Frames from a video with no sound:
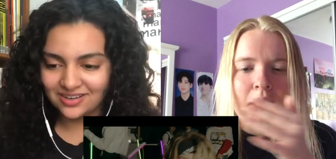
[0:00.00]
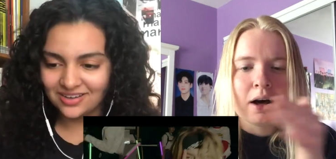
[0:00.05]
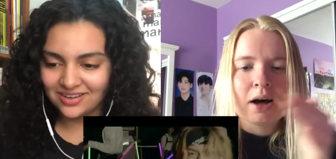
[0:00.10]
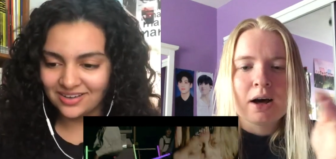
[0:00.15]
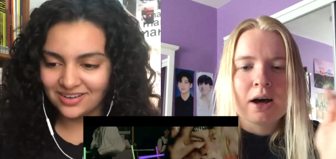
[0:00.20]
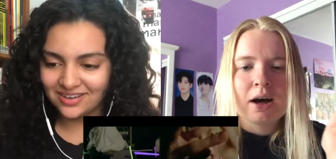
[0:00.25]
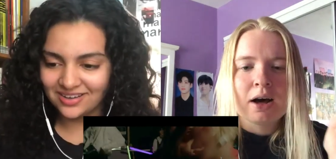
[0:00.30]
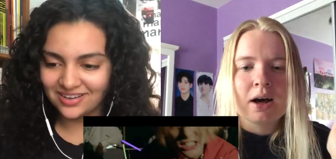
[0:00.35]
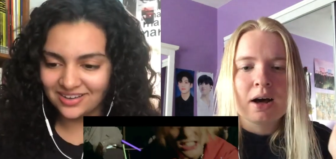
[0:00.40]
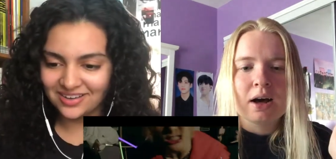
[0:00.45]

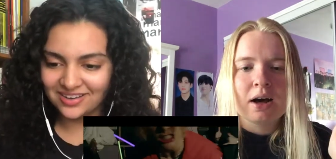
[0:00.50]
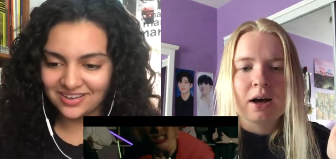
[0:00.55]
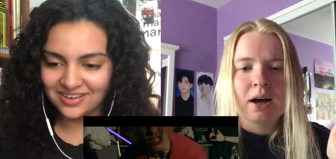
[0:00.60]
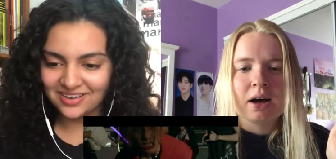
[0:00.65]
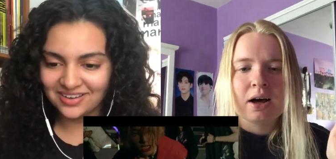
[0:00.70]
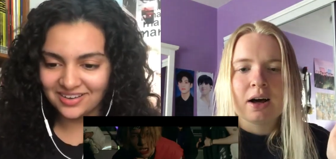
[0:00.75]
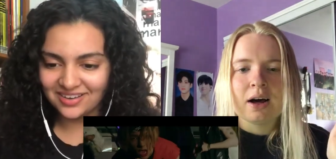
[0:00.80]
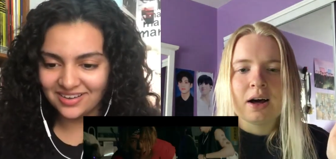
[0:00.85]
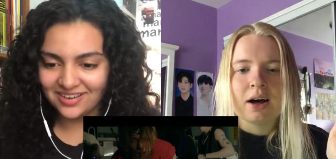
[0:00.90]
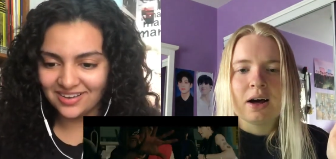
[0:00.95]

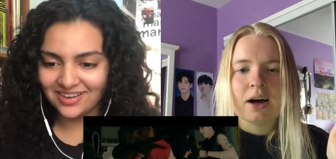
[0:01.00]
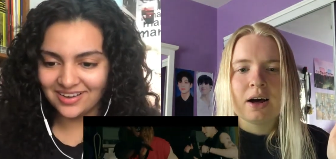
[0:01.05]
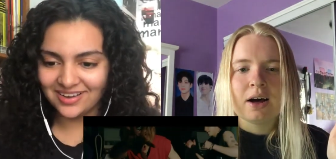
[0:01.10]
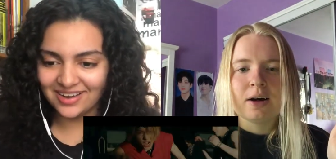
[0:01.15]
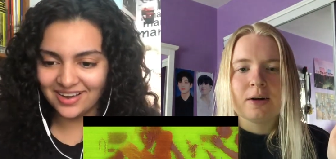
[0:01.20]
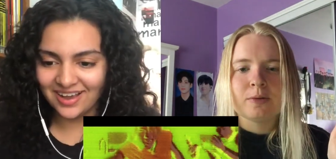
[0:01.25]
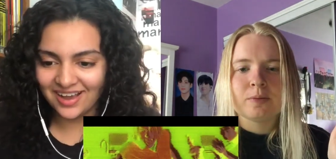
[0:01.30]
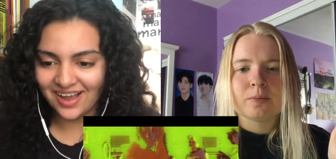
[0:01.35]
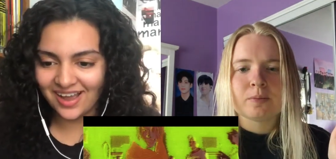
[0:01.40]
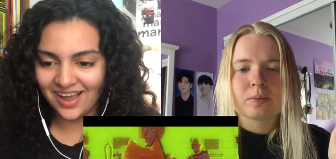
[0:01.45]

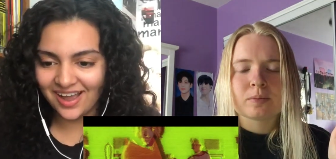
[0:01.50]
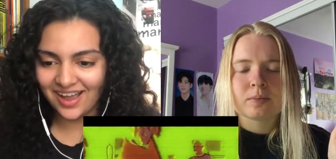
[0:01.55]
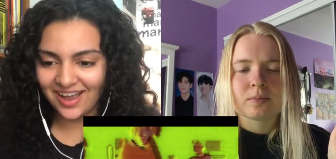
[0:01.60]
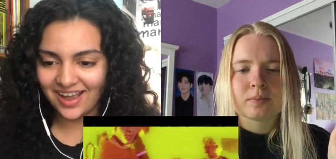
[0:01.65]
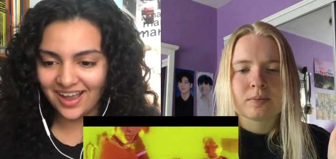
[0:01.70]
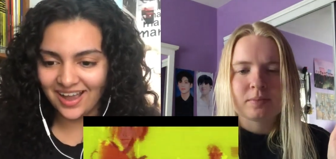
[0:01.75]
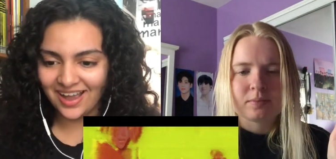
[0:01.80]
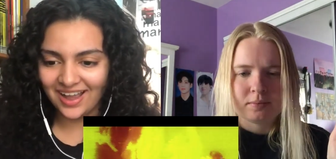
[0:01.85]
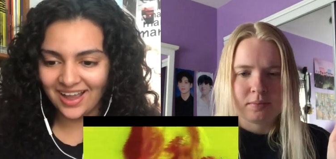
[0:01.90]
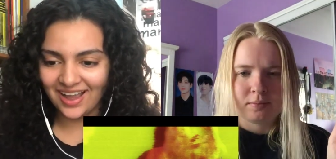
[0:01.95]

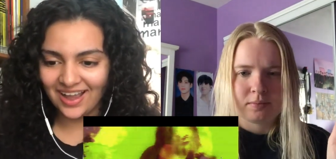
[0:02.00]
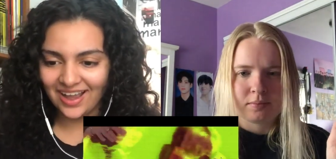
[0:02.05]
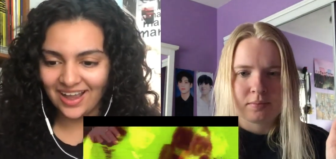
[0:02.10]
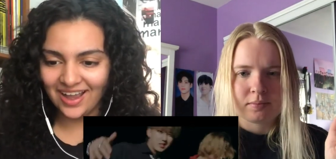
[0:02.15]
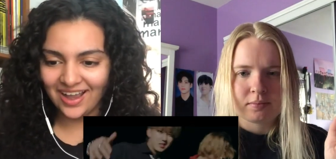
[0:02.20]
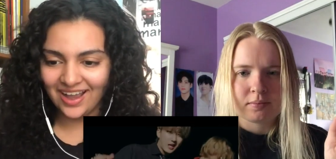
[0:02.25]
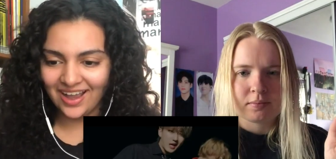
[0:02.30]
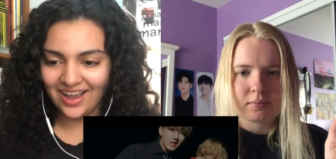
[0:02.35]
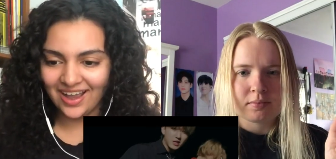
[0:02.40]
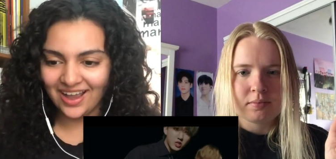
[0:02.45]

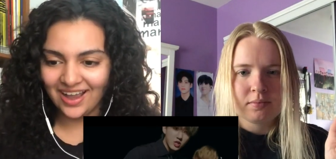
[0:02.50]
(silence)